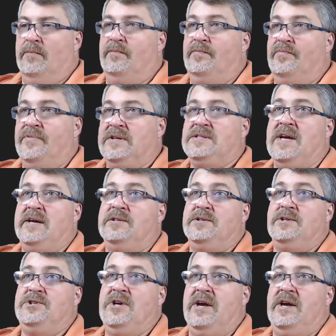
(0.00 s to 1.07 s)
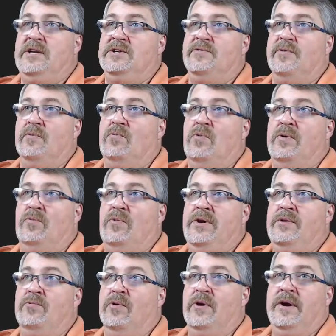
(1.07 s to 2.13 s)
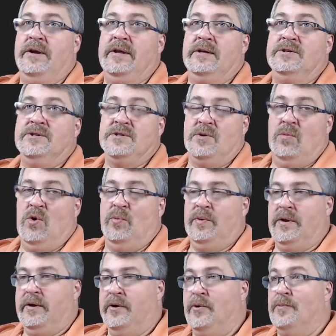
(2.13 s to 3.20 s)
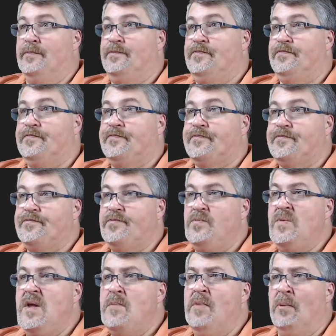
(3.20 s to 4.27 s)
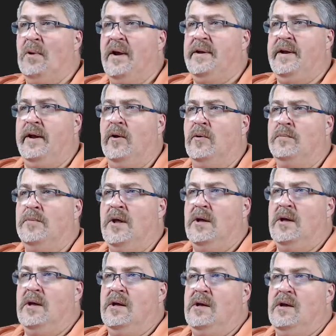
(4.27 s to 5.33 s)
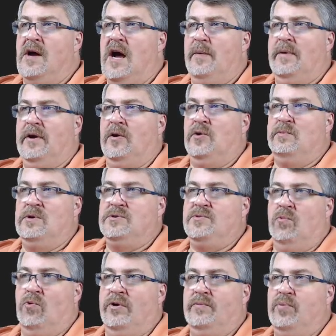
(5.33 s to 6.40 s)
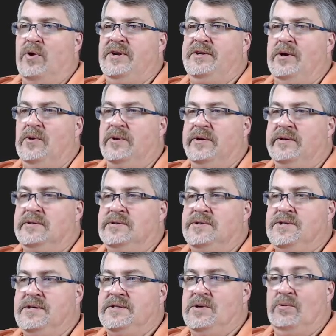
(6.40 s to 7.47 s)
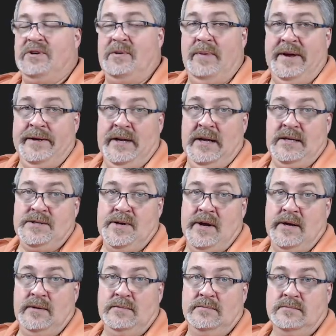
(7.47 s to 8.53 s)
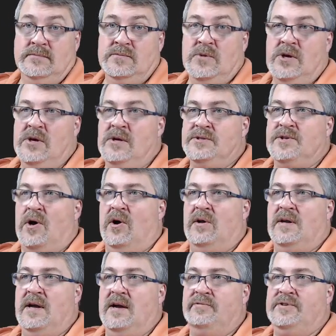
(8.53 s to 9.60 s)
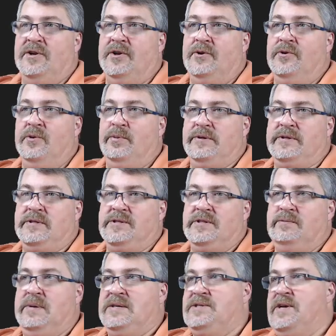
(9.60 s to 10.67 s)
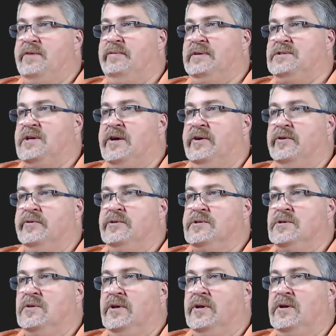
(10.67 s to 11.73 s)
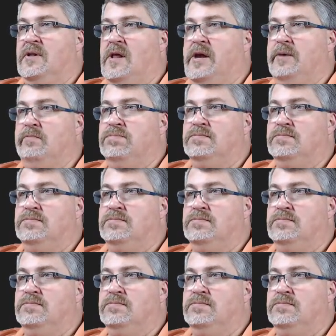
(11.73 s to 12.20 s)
this actually changed from when we were in it just a moment ago. But right now, I'm at almost 1 pre-token since I went to bed last night. So all I have to do to put this in my savings account is click claim.